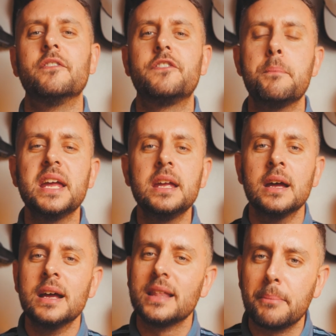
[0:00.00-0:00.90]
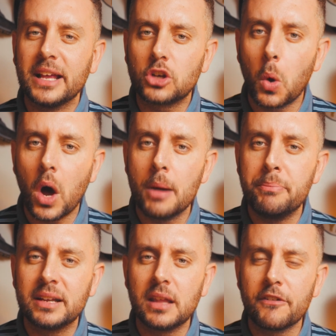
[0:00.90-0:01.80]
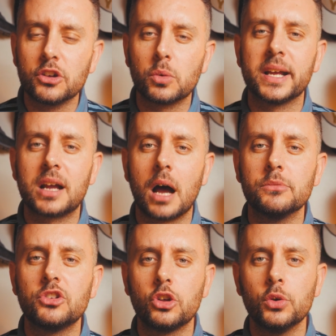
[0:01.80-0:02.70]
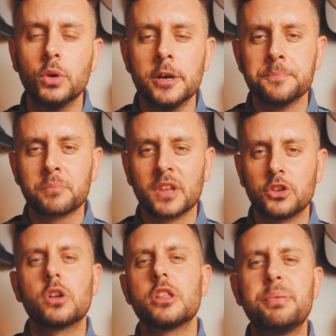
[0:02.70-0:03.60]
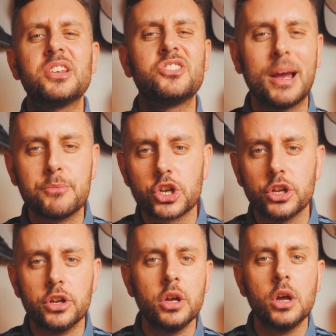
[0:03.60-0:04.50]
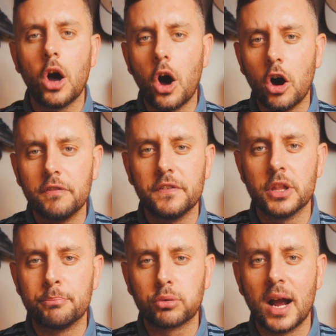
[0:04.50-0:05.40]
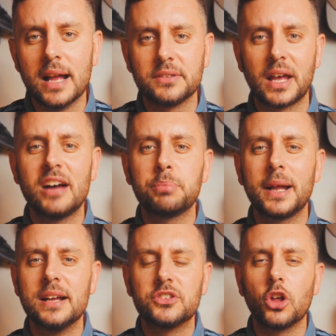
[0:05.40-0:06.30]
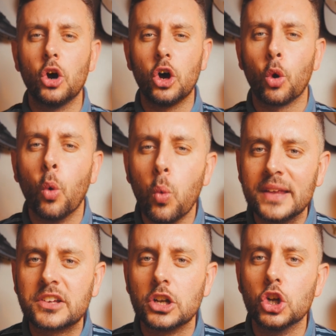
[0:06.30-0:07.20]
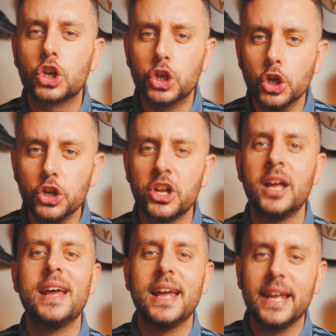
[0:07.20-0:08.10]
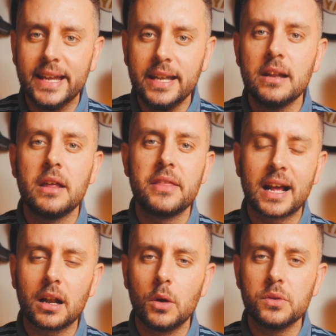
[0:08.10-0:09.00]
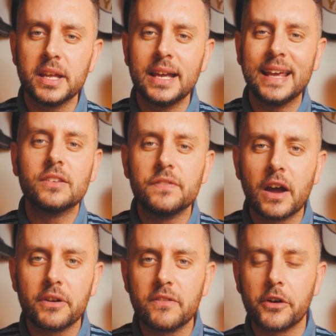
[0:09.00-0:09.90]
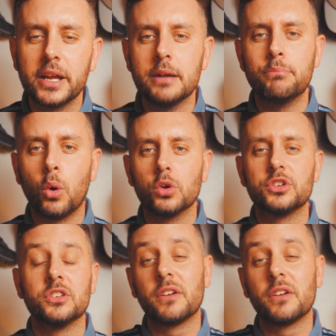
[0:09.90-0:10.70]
And for me, that makes quite a big difference when it comes to sort of the perception of the brand. To have players that are always going to look good in their clothing is very, very important.